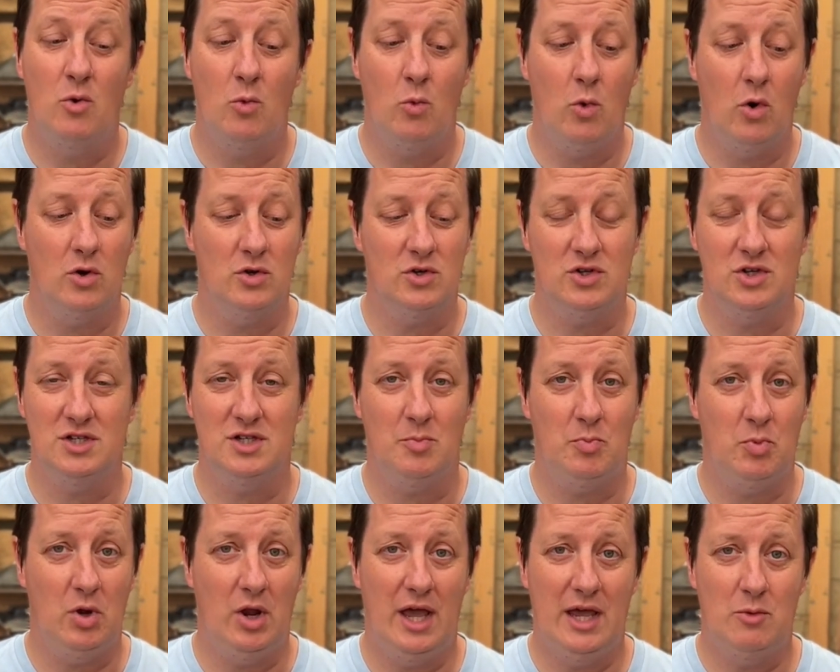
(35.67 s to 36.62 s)
What does
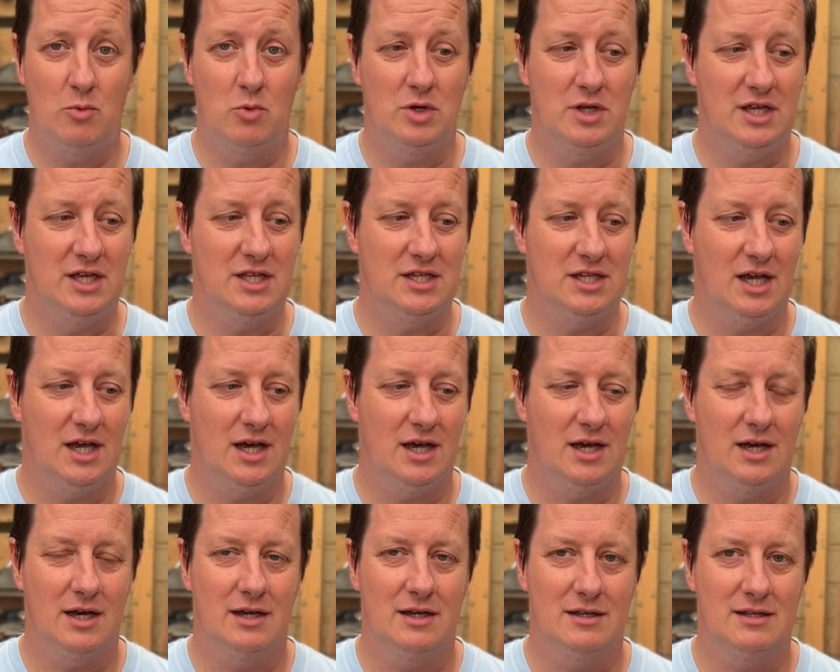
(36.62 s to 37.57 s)
a plywood
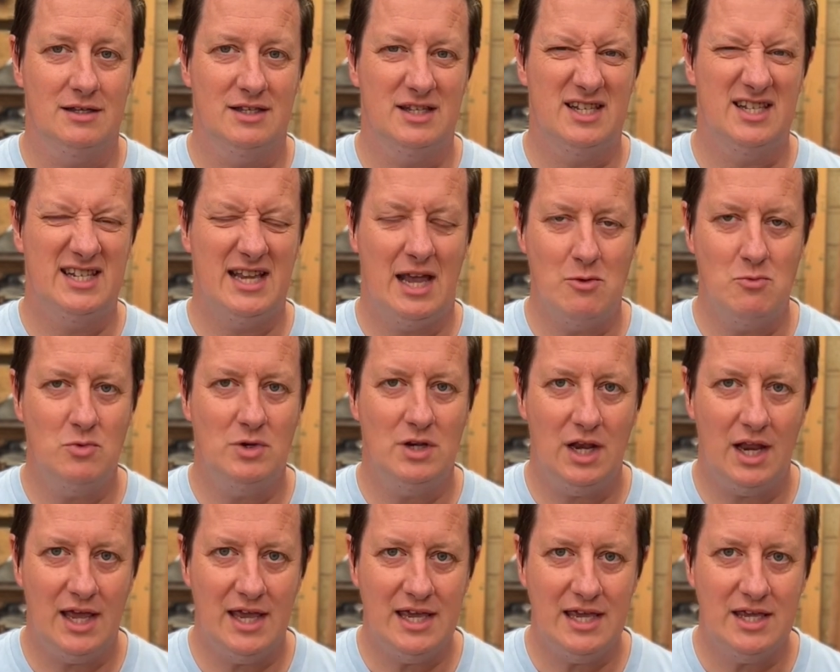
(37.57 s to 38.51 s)
guitar
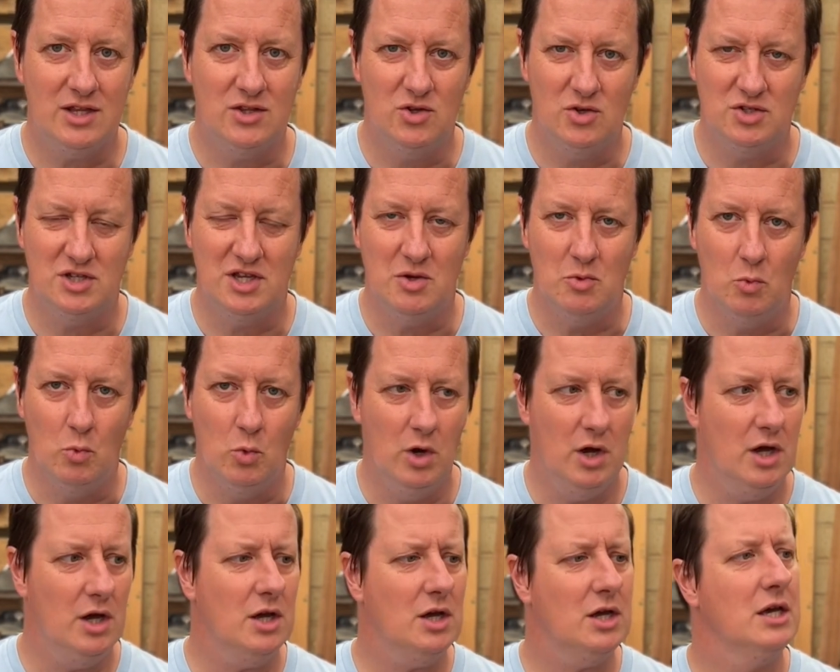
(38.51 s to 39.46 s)
sound like? Does it
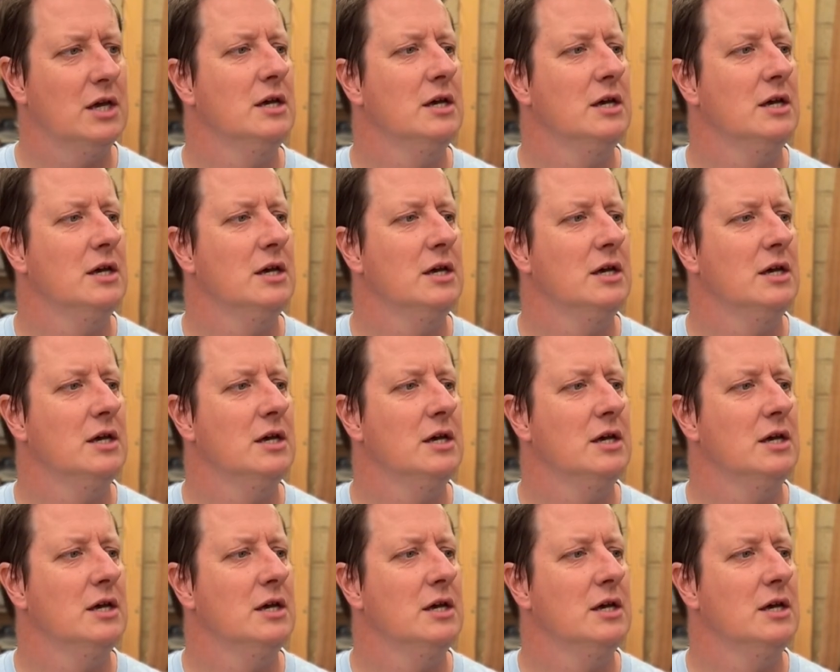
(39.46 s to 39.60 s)
work?